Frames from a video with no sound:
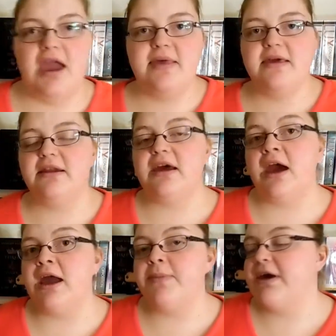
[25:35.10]
And then
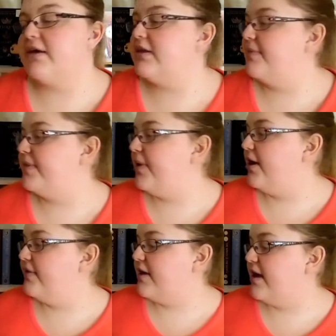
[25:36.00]
I picked up The
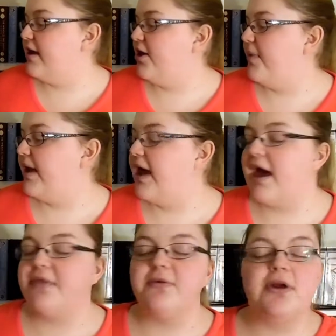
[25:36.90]
Bear and the Nightingale by
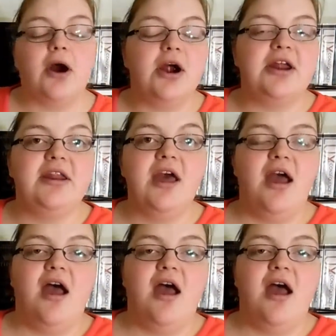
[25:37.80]
Katherine Arden.